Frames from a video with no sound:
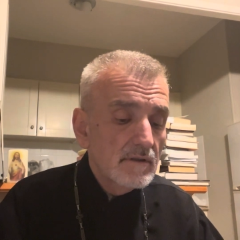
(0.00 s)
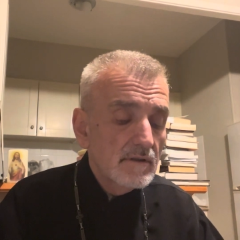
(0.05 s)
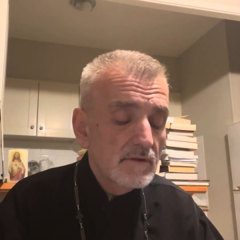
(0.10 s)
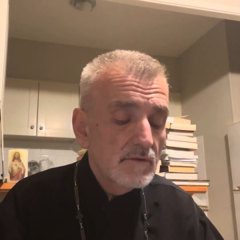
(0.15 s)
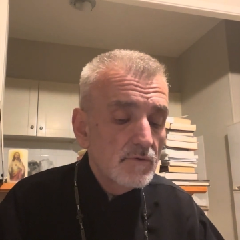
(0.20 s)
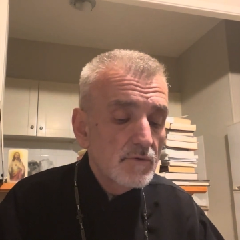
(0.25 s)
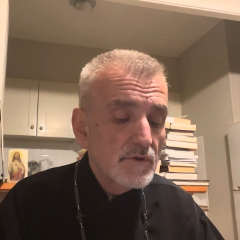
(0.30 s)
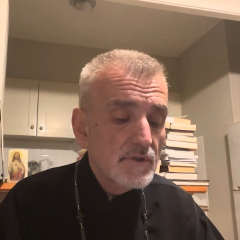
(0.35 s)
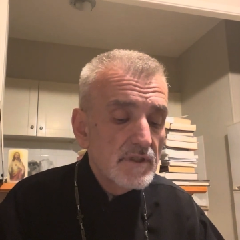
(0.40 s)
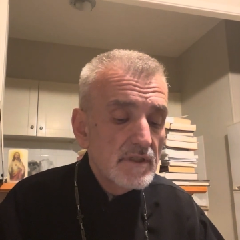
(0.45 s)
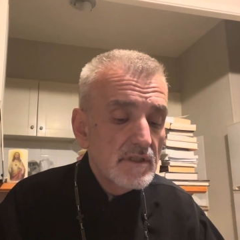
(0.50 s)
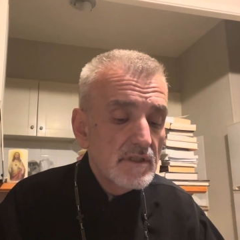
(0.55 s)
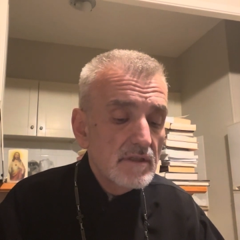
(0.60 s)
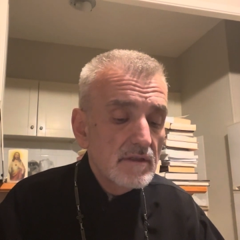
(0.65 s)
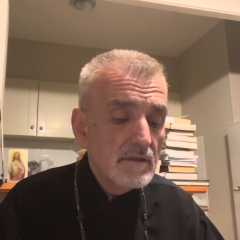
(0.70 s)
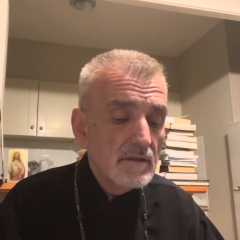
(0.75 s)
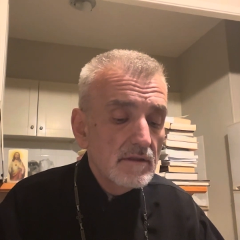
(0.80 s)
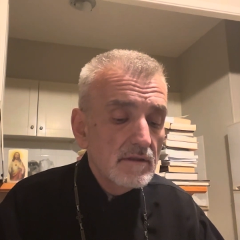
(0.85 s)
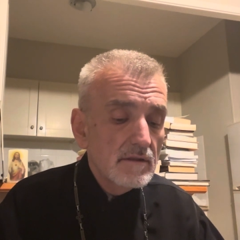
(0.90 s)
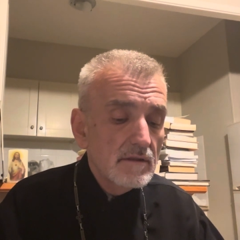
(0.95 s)
to see,
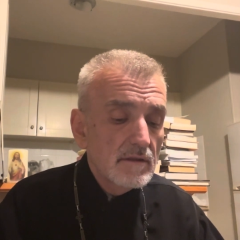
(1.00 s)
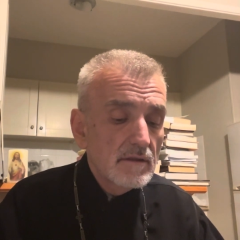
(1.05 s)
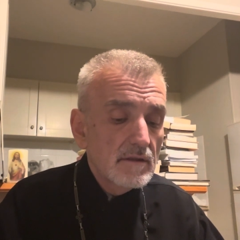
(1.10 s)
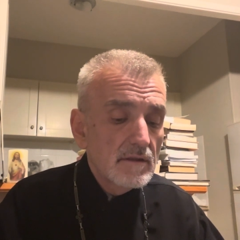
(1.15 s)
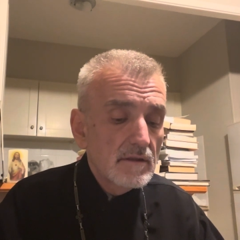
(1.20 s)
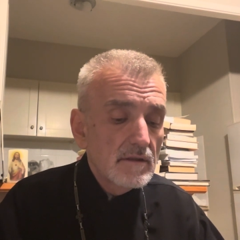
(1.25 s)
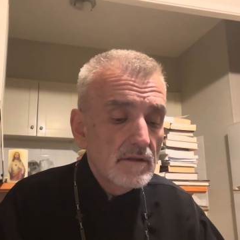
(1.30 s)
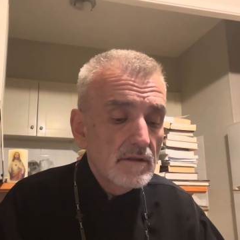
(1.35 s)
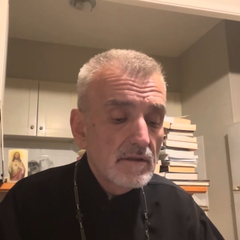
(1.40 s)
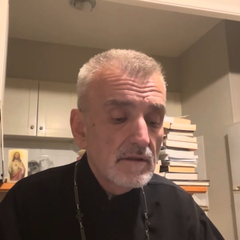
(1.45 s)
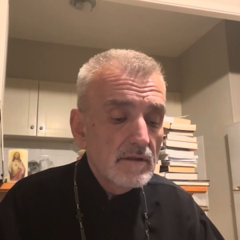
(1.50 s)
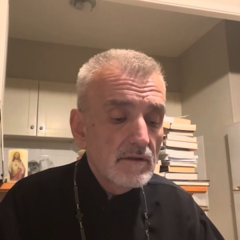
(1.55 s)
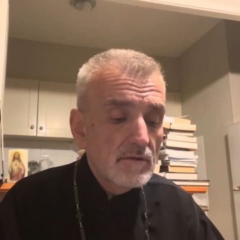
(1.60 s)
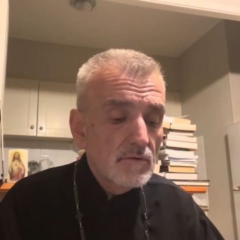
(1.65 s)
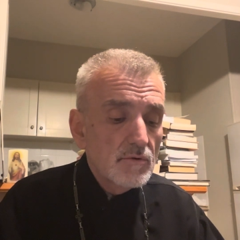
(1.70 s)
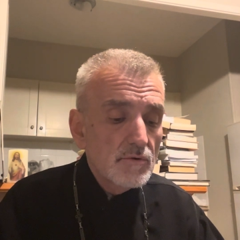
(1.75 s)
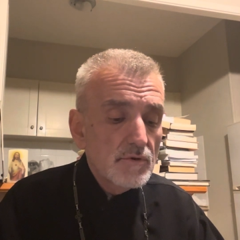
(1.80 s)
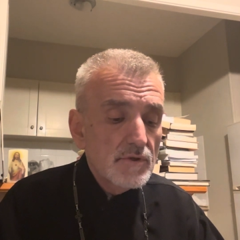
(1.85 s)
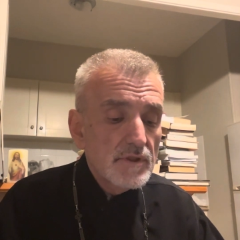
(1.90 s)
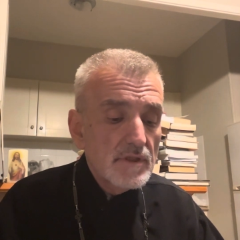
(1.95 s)
uh,
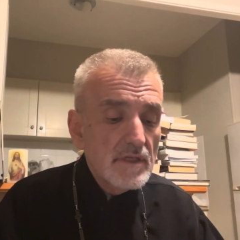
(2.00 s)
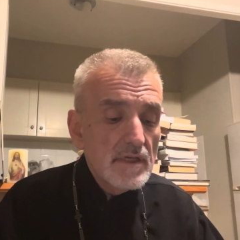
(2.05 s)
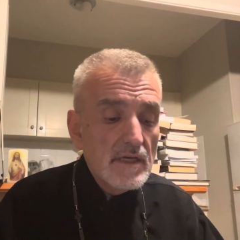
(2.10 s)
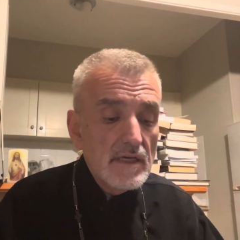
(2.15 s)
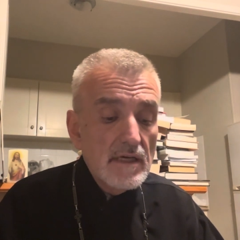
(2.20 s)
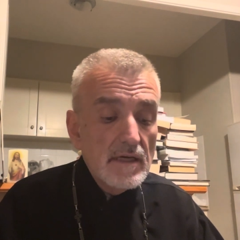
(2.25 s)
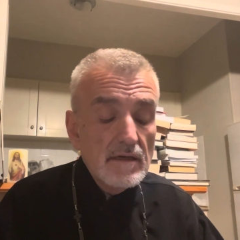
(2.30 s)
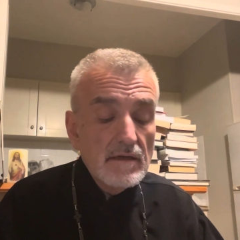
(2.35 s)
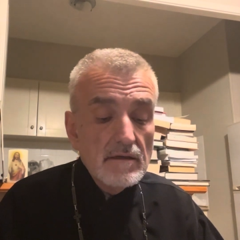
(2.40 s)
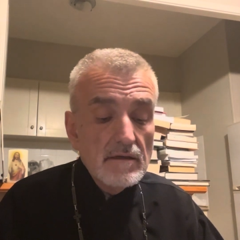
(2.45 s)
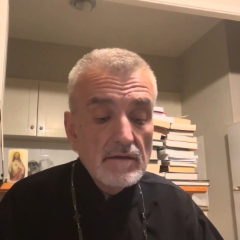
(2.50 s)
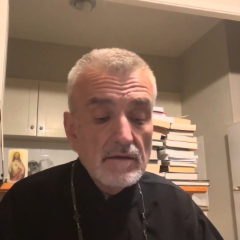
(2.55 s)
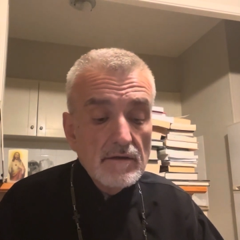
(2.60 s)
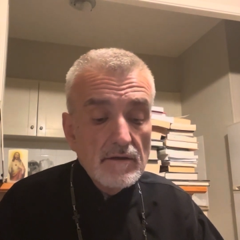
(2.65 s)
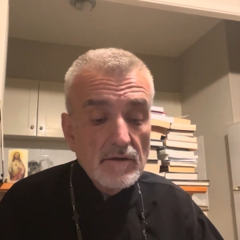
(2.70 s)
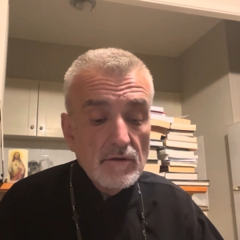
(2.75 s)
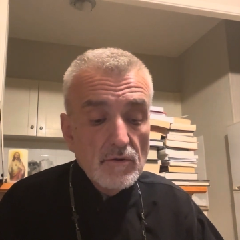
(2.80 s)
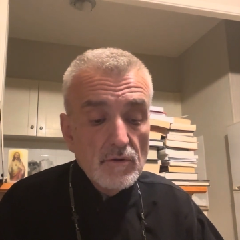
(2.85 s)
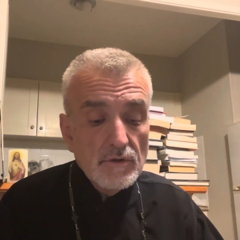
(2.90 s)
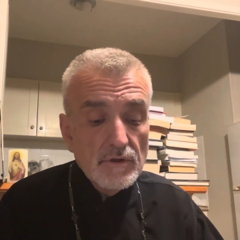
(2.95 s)
to see
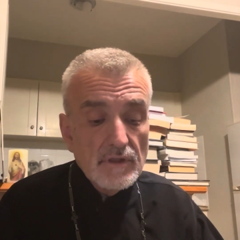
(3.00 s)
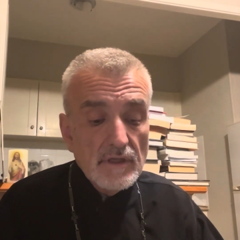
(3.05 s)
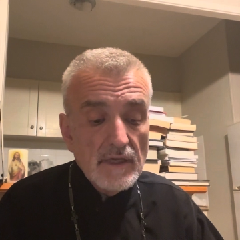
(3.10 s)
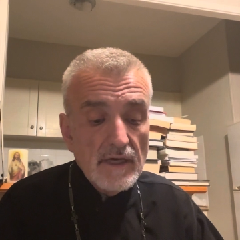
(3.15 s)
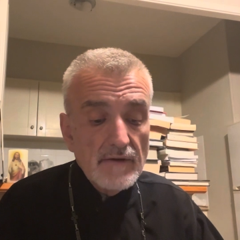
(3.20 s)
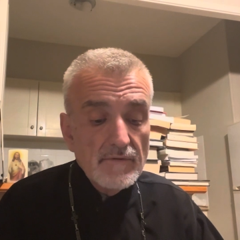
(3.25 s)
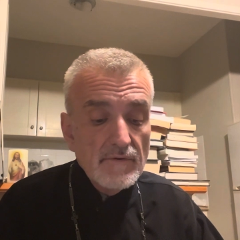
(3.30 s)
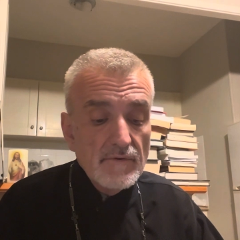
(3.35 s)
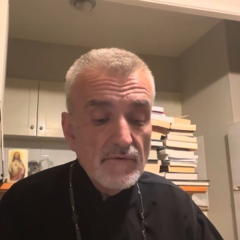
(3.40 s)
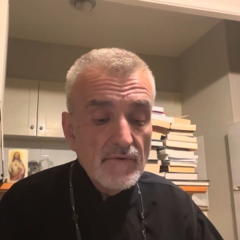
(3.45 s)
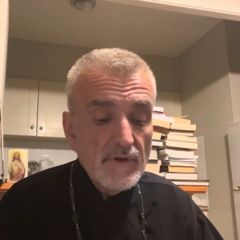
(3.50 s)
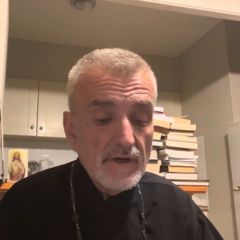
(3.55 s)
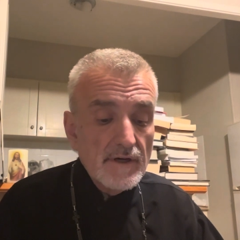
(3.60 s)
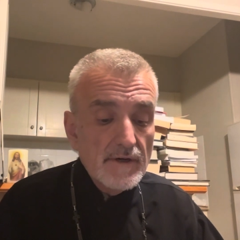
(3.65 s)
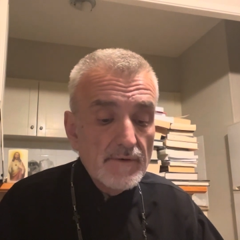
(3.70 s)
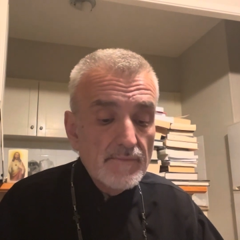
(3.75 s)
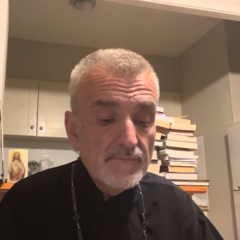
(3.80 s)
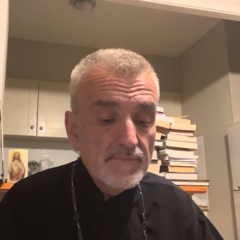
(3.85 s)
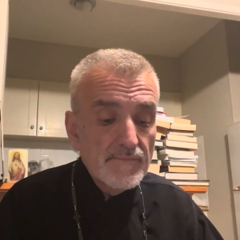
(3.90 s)
good everywhere